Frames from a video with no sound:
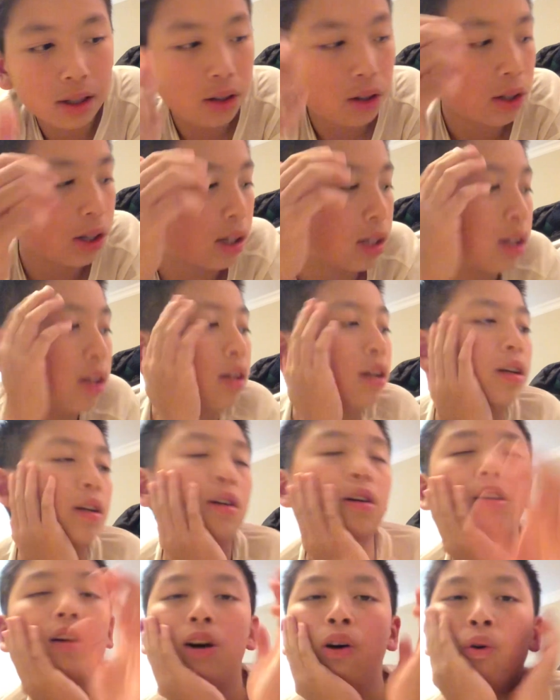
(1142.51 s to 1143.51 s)
you can
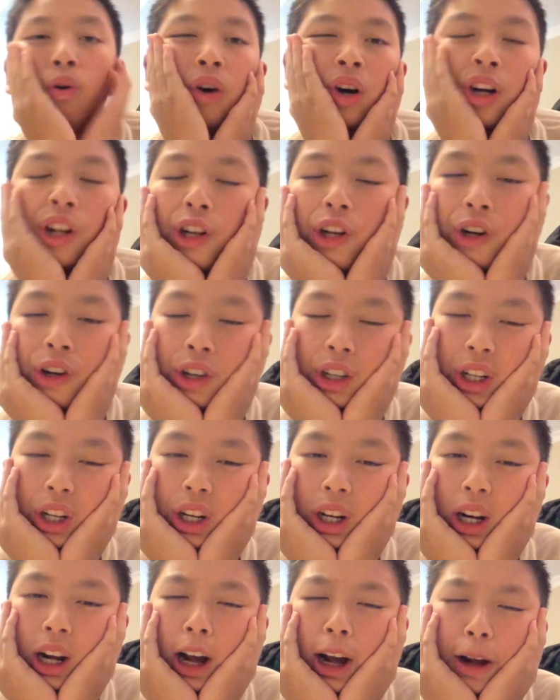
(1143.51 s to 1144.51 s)
hear whether or
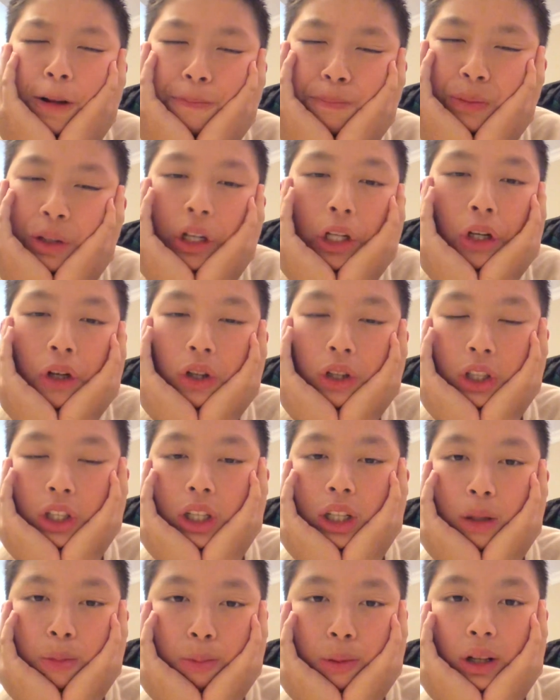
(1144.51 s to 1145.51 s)
not he or
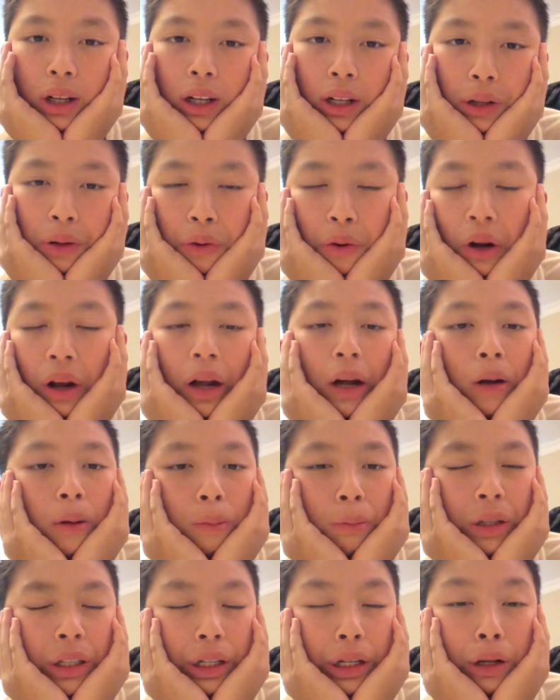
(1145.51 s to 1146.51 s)
she played or how
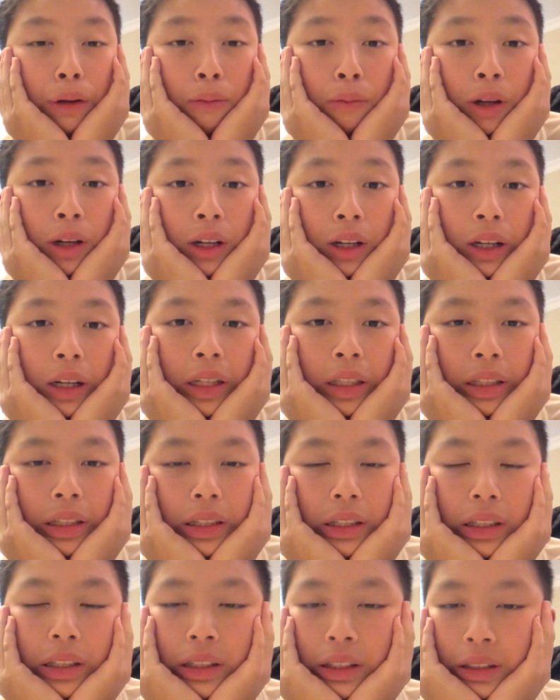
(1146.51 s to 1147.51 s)
many minutes.